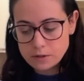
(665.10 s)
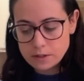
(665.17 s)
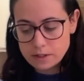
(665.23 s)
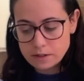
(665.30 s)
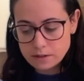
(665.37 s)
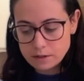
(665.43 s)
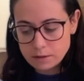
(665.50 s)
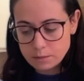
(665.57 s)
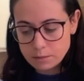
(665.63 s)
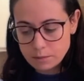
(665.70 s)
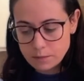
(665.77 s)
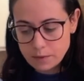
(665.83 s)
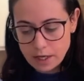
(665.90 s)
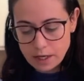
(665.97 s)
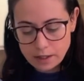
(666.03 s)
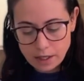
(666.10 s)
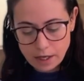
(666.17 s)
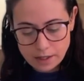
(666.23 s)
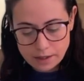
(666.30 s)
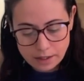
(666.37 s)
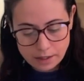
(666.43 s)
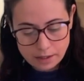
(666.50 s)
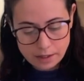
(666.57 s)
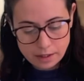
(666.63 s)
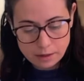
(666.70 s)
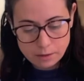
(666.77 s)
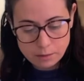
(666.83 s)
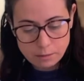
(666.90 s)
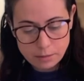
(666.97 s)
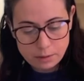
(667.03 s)
system. I think
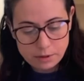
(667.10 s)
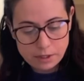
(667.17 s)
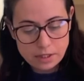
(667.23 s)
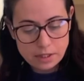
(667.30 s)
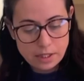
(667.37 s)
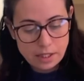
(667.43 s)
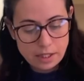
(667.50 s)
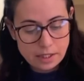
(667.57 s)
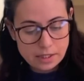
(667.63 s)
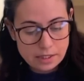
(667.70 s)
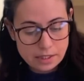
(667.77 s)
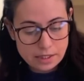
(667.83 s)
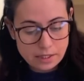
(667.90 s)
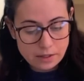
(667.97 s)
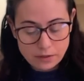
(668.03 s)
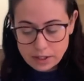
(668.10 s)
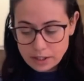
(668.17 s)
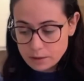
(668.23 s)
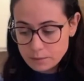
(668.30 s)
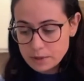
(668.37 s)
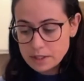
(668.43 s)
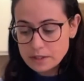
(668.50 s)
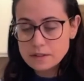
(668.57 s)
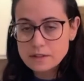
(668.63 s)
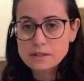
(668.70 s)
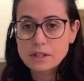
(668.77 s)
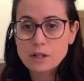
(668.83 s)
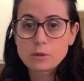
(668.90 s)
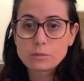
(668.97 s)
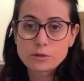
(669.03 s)
that maybe giving him this has
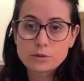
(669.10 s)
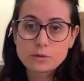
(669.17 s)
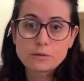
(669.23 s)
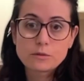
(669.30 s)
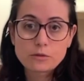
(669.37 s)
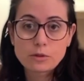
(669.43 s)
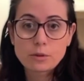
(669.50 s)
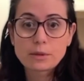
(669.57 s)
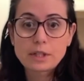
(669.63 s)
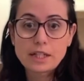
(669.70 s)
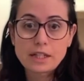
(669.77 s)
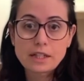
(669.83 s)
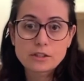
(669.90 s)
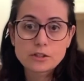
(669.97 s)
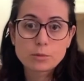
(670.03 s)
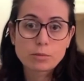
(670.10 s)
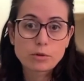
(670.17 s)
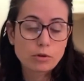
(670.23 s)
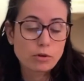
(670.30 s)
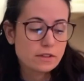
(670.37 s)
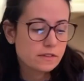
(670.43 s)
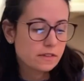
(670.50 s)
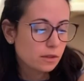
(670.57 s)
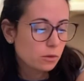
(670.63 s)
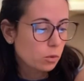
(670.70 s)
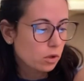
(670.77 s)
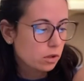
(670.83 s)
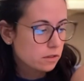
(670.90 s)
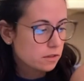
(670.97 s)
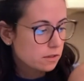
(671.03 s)
helped from getting it to progress any
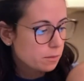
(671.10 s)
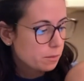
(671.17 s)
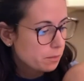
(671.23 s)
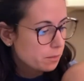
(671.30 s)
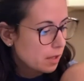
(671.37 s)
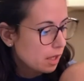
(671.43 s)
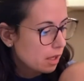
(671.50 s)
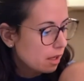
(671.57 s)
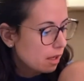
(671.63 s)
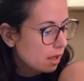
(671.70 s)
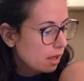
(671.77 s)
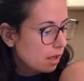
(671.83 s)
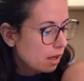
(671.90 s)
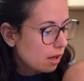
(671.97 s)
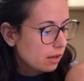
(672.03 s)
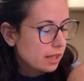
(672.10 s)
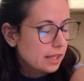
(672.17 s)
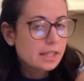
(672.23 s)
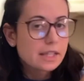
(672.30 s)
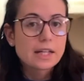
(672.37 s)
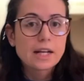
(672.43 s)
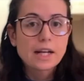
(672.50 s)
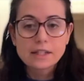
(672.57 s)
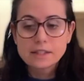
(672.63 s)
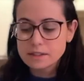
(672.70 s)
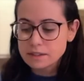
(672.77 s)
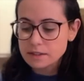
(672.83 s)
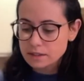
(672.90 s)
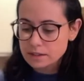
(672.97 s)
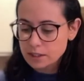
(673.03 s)
worse. All right, the
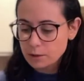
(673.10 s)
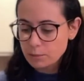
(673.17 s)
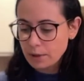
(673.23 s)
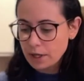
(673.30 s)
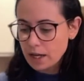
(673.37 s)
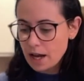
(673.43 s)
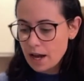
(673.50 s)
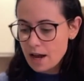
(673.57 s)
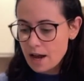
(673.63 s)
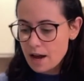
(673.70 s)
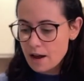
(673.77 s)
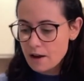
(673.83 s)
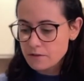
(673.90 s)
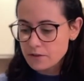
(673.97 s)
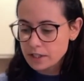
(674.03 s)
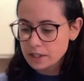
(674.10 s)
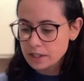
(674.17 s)
next tip I have